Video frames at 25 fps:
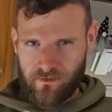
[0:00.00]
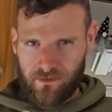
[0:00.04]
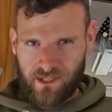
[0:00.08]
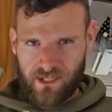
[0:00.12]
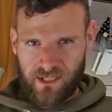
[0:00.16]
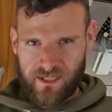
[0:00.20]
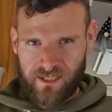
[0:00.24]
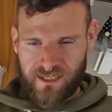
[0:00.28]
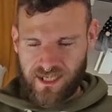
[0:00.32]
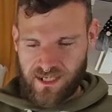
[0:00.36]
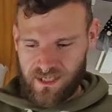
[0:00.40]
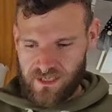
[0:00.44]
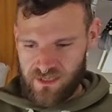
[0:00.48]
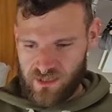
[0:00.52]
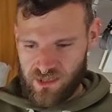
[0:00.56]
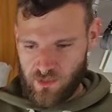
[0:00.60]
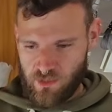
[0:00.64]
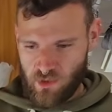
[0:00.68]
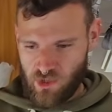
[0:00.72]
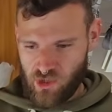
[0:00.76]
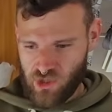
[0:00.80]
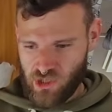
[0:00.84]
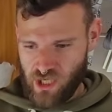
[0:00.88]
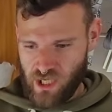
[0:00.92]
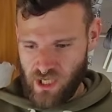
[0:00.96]
Let's get into
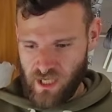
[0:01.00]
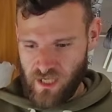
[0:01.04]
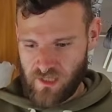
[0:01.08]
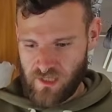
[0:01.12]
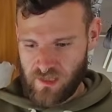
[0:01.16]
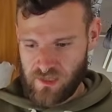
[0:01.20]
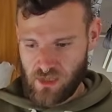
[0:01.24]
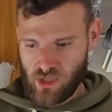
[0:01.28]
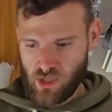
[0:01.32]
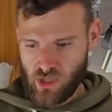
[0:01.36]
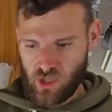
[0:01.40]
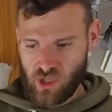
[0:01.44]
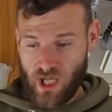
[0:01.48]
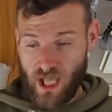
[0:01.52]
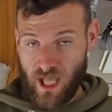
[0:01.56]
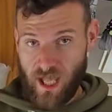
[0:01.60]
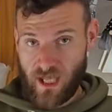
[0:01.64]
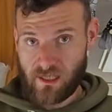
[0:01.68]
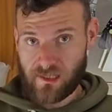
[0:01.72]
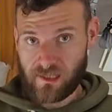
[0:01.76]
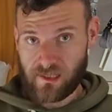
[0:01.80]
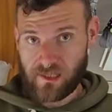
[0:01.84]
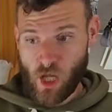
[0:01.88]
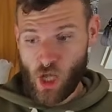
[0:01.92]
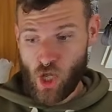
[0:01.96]
what she has. So she
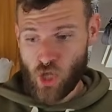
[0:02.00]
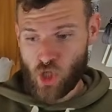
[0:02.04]
has